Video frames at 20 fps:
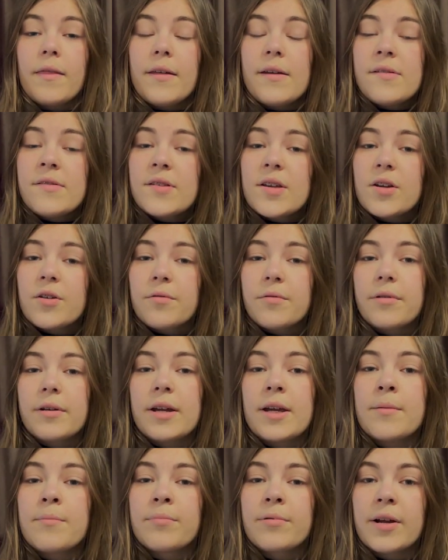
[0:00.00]
This
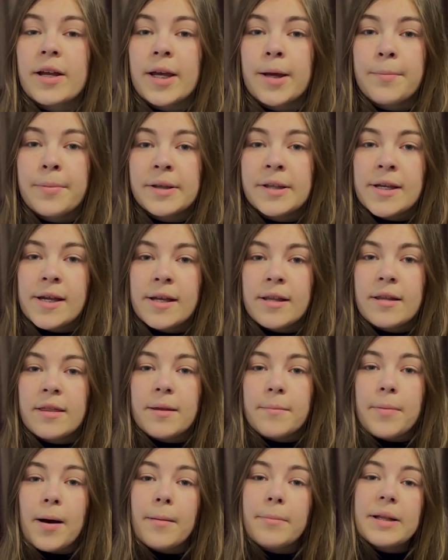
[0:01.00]
decree prohibited
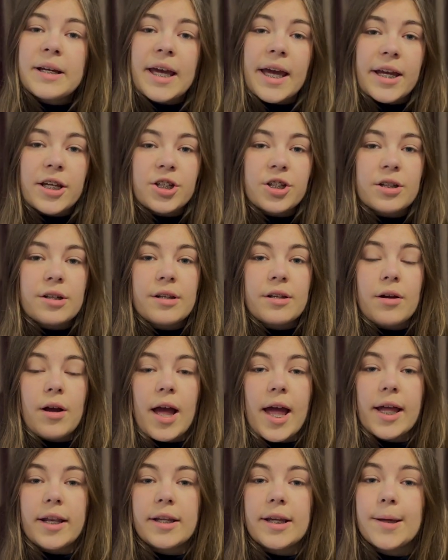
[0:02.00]
the publication
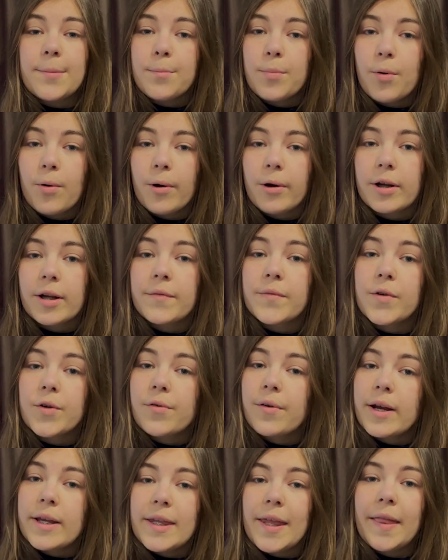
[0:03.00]
and import of
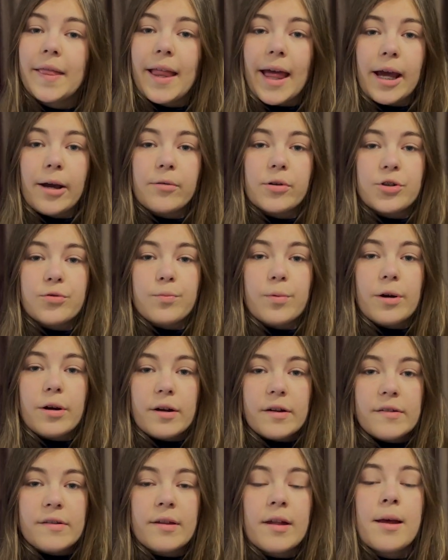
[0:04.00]
Ukrainian language
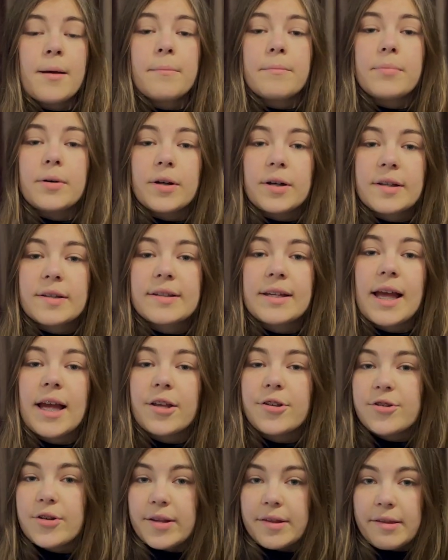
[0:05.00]
works, books,
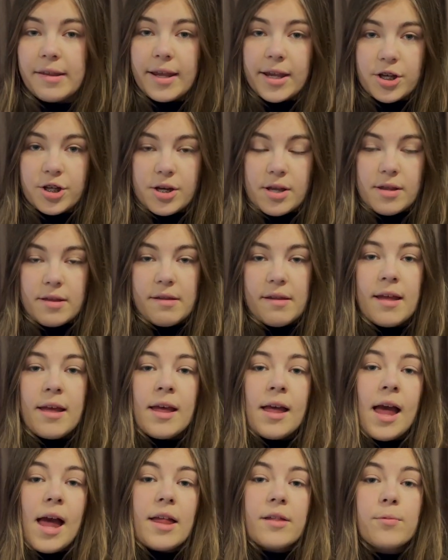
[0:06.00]
and translations,
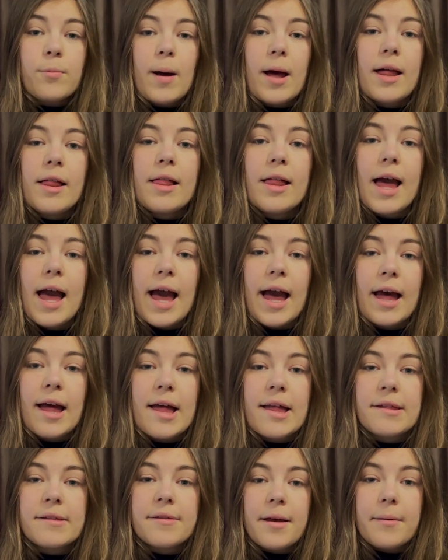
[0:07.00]
as well
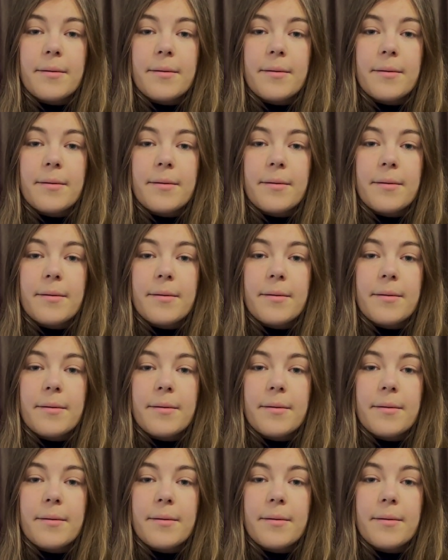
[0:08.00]
as